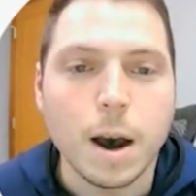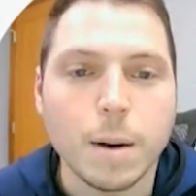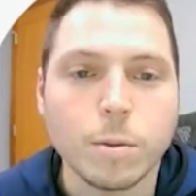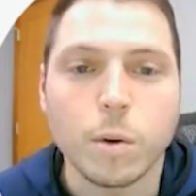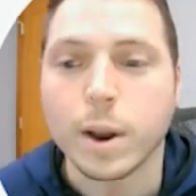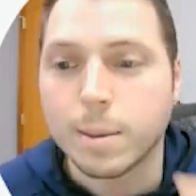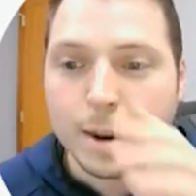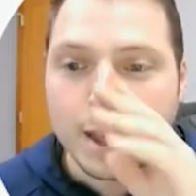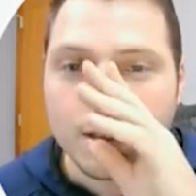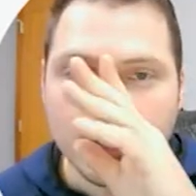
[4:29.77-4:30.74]
So a
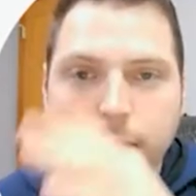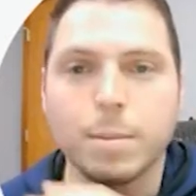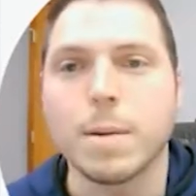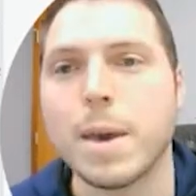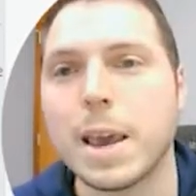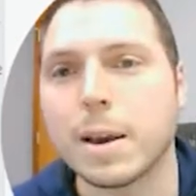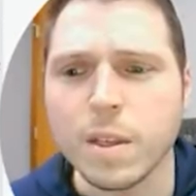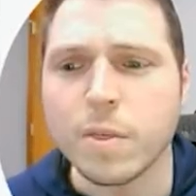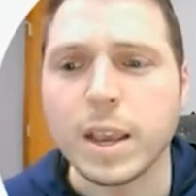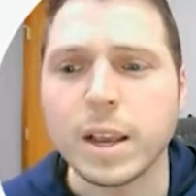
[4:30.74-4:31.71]
recommendation that I'm going to make,
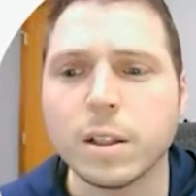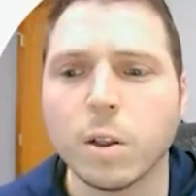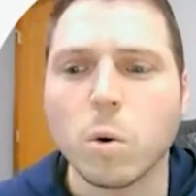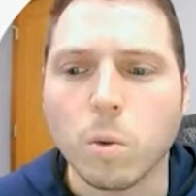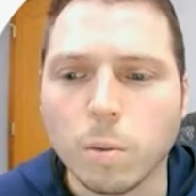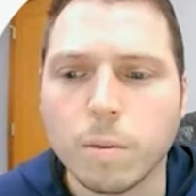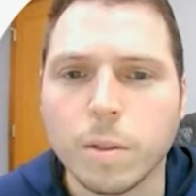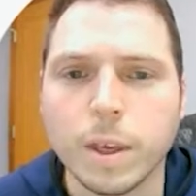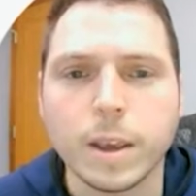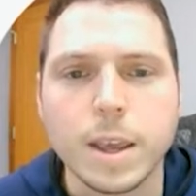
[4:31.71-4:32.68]
think local.
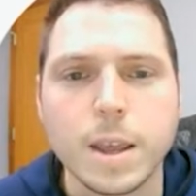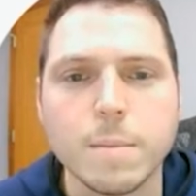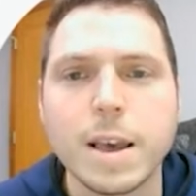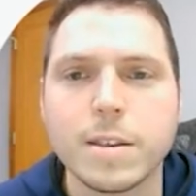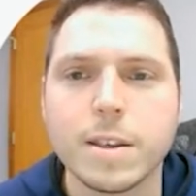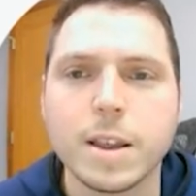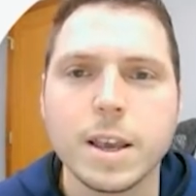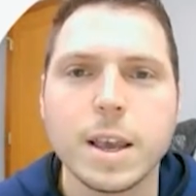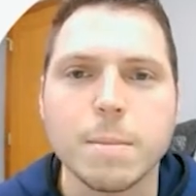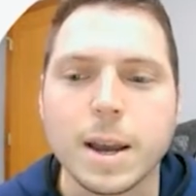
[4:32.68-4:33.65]
Think in my
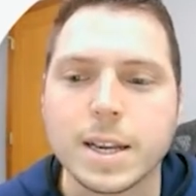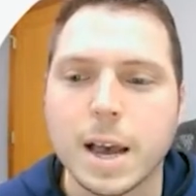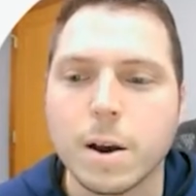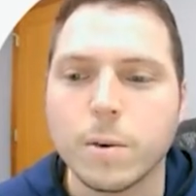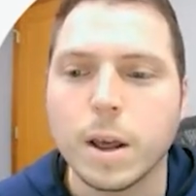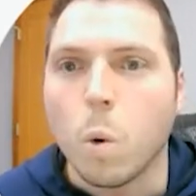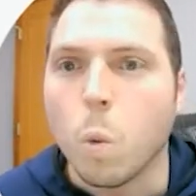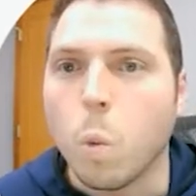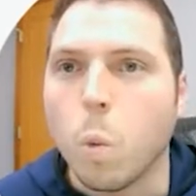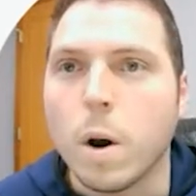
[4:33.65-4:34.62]
city, in my town.
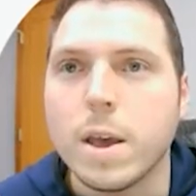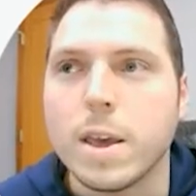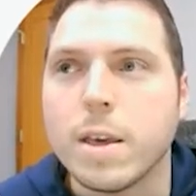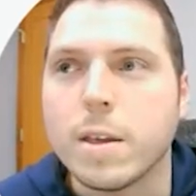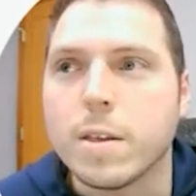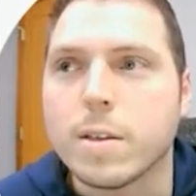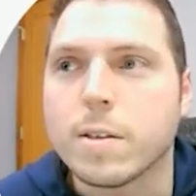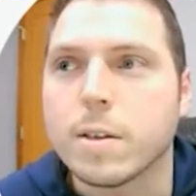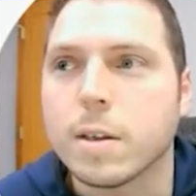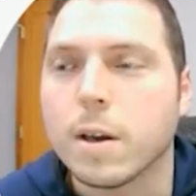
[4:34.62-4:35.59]
What
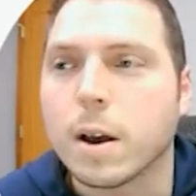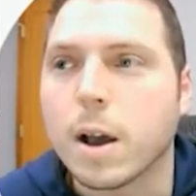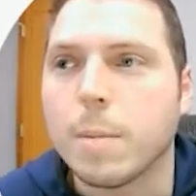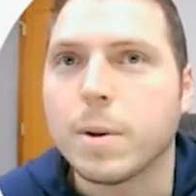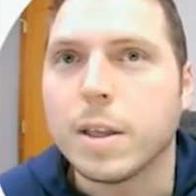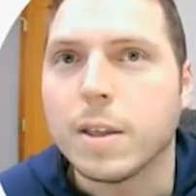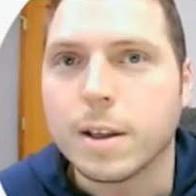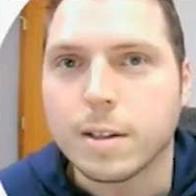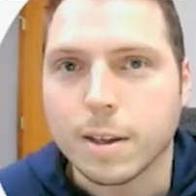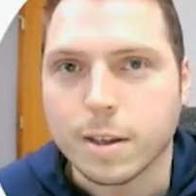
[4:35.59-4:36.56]
is a company that
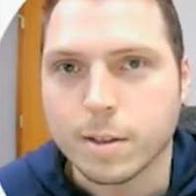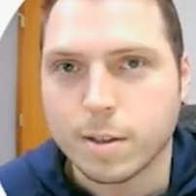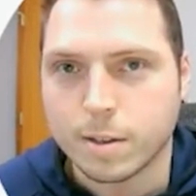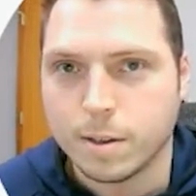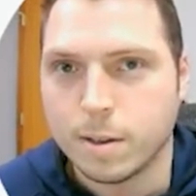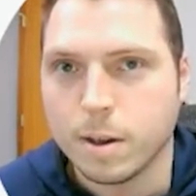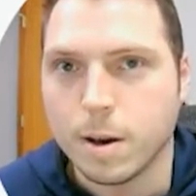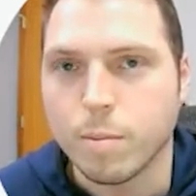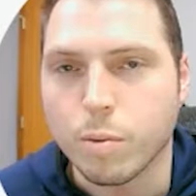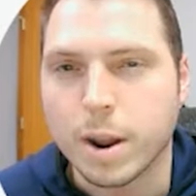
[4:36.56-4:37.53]
exists,
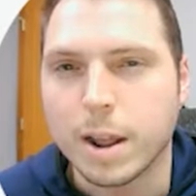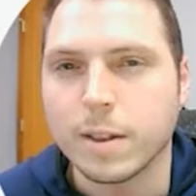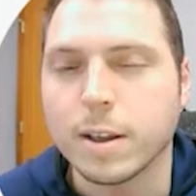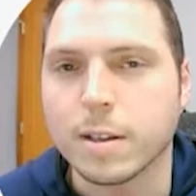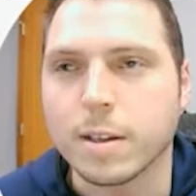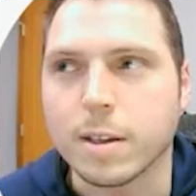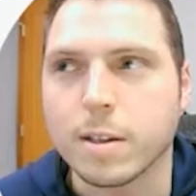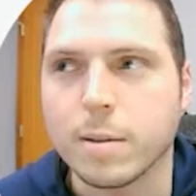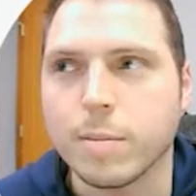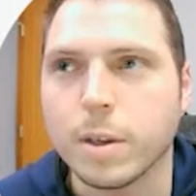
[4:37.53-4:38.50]
a brand that exists,
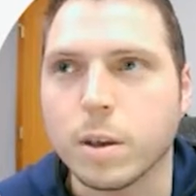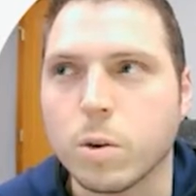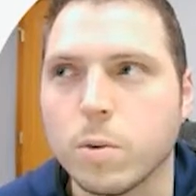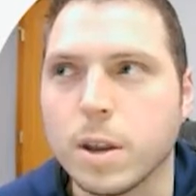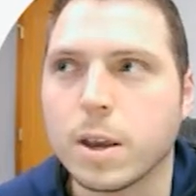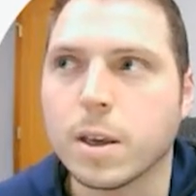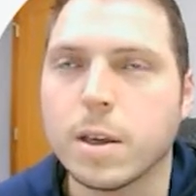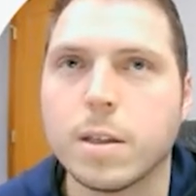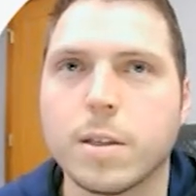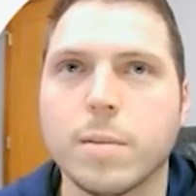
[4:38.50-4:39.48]
something
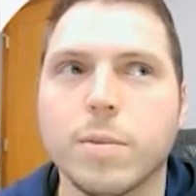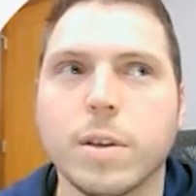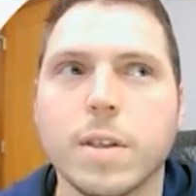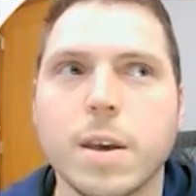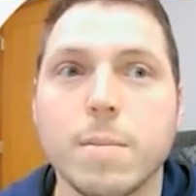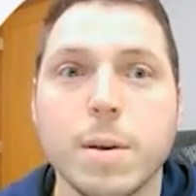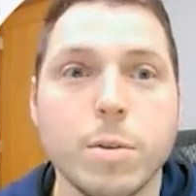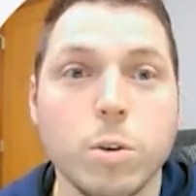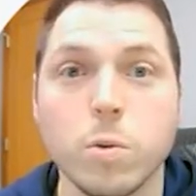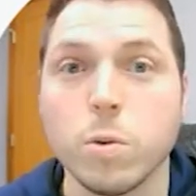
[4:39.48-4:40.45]
unique, something that maybe
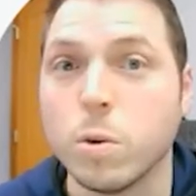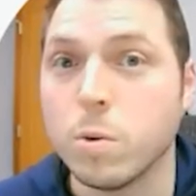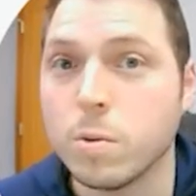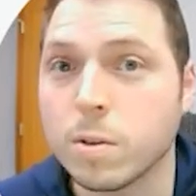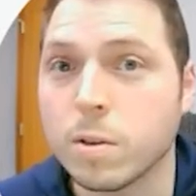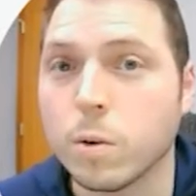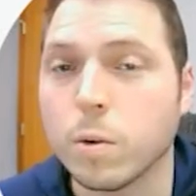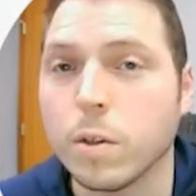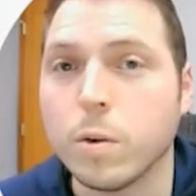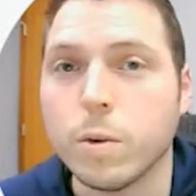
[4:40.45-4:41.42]
you use
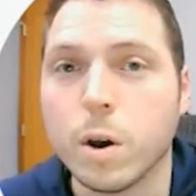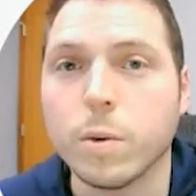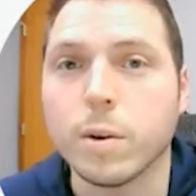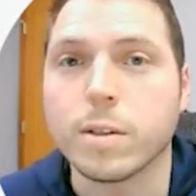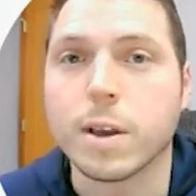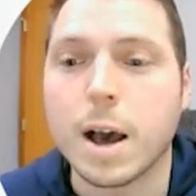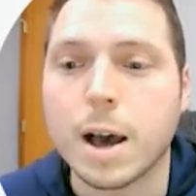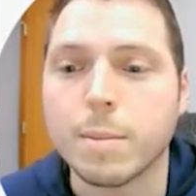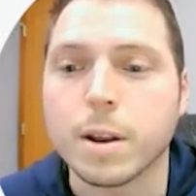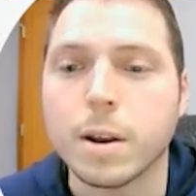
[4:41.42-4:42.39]
or that is
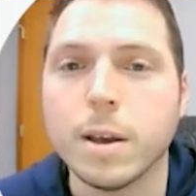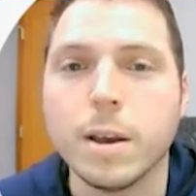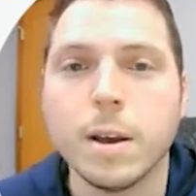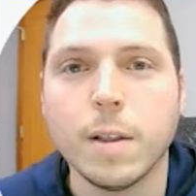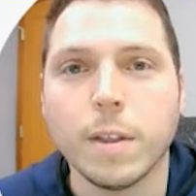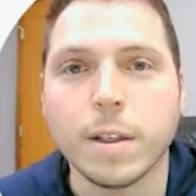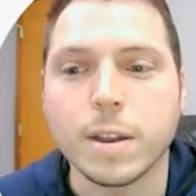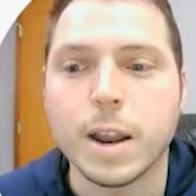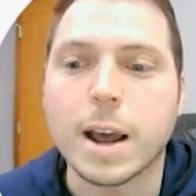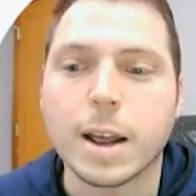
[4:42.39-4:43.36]
common that's
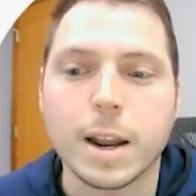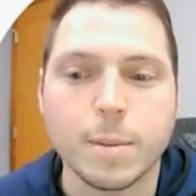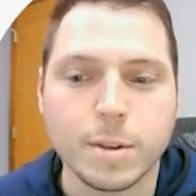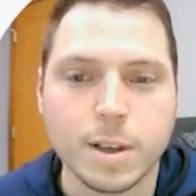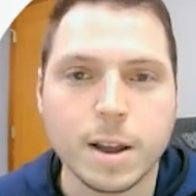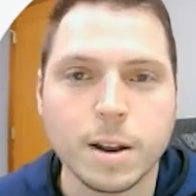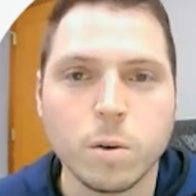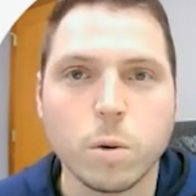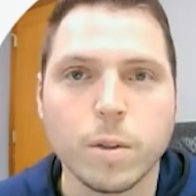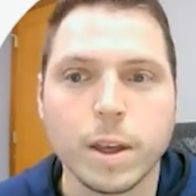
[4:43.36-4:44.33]
not on Amazon,
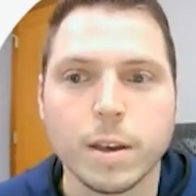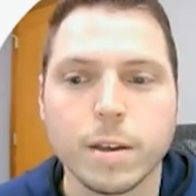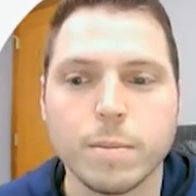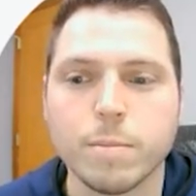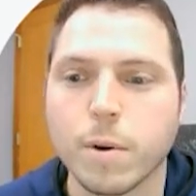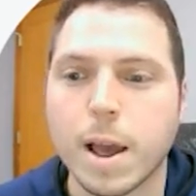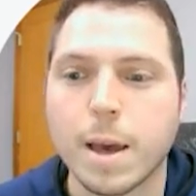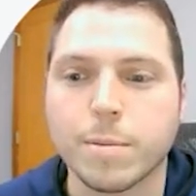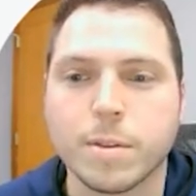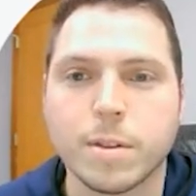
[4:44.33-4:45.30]
or that it
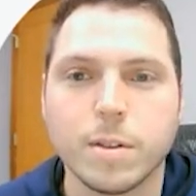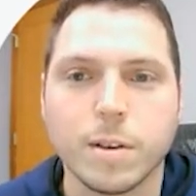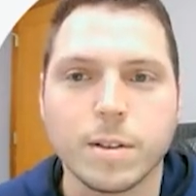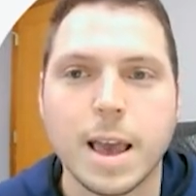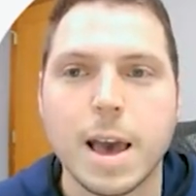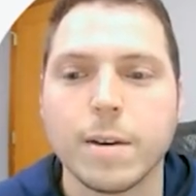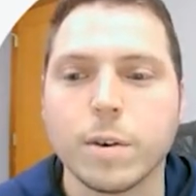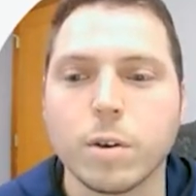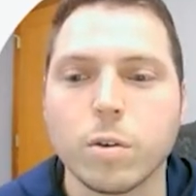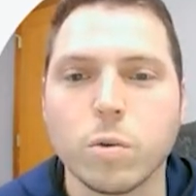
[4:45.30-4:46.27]
perhaps doesn't have
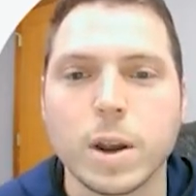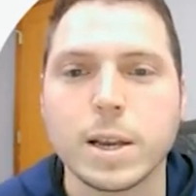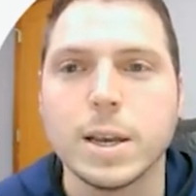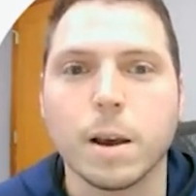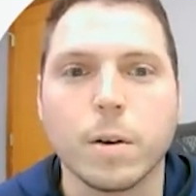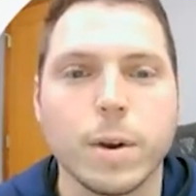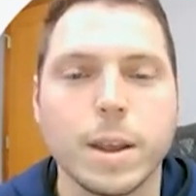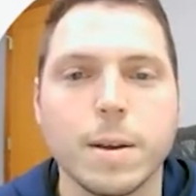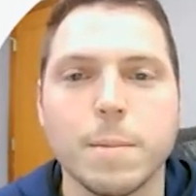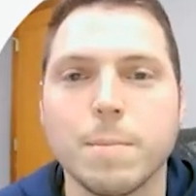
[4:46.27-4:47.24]
a great
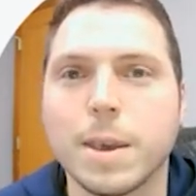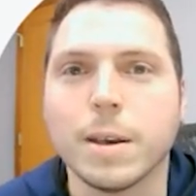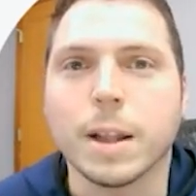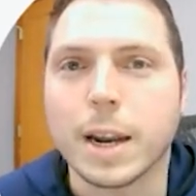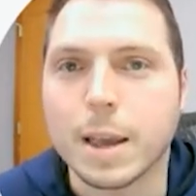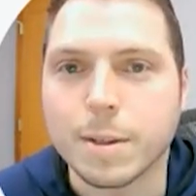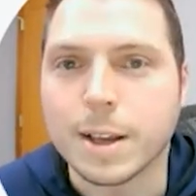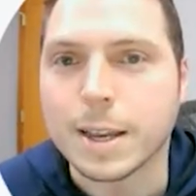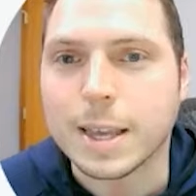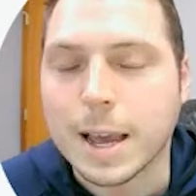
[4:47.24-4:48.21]
appeal on
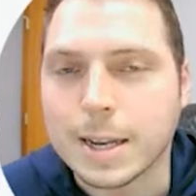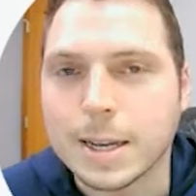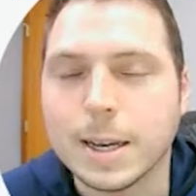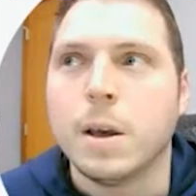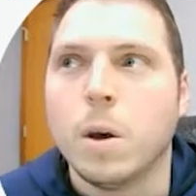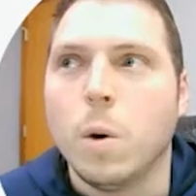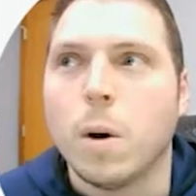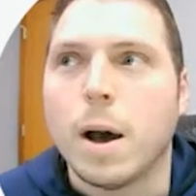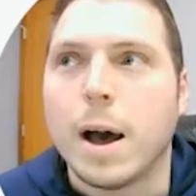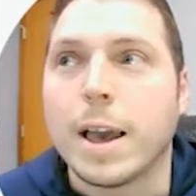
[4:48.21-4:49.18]
Amazon yet?
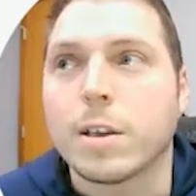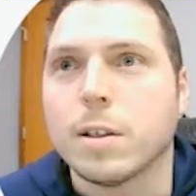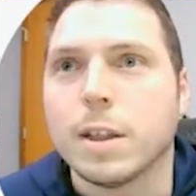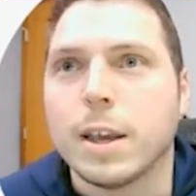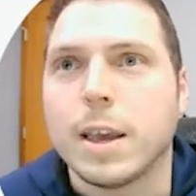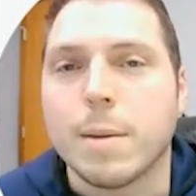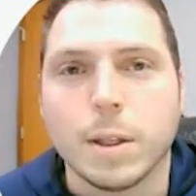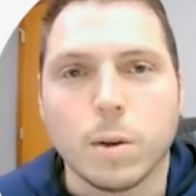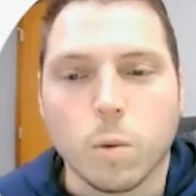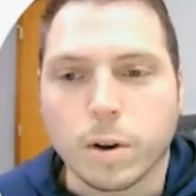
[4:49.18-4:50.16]
I actually am
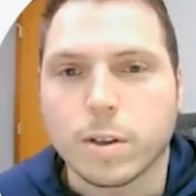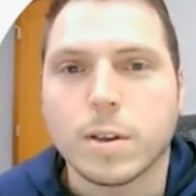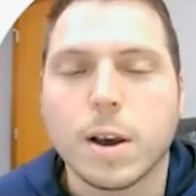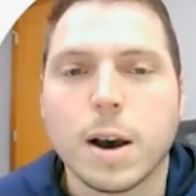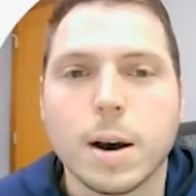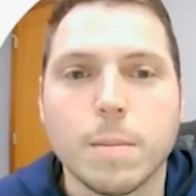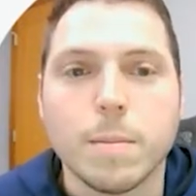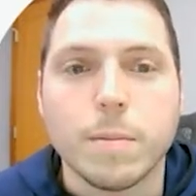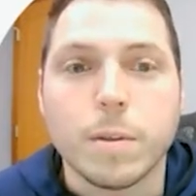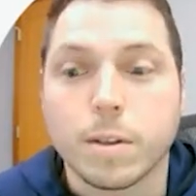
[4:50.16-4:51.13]
in the works.
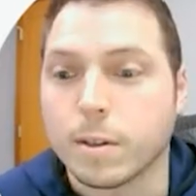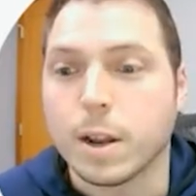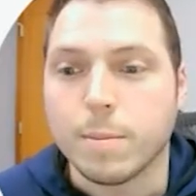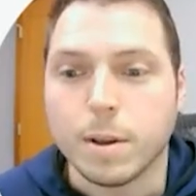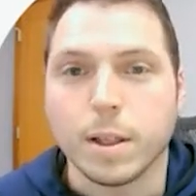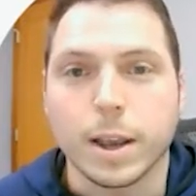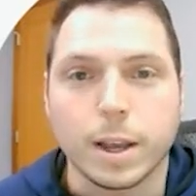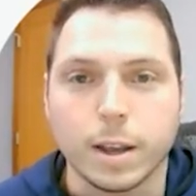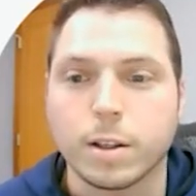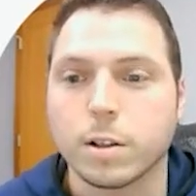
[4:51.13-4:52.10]
This is going to be like
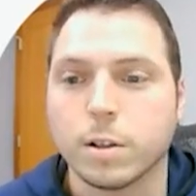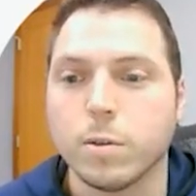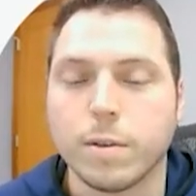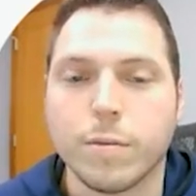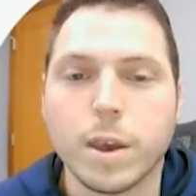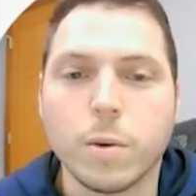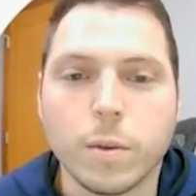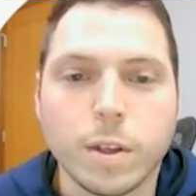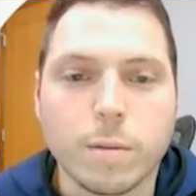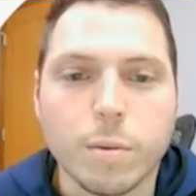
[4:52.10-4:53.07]
an exclusive thing
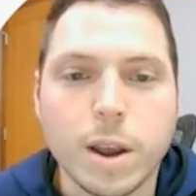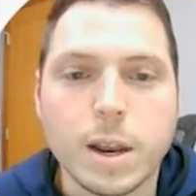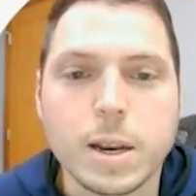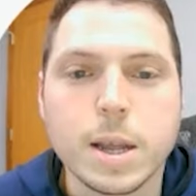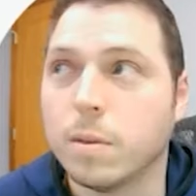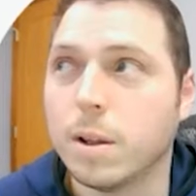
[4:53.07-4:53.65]
with this brand.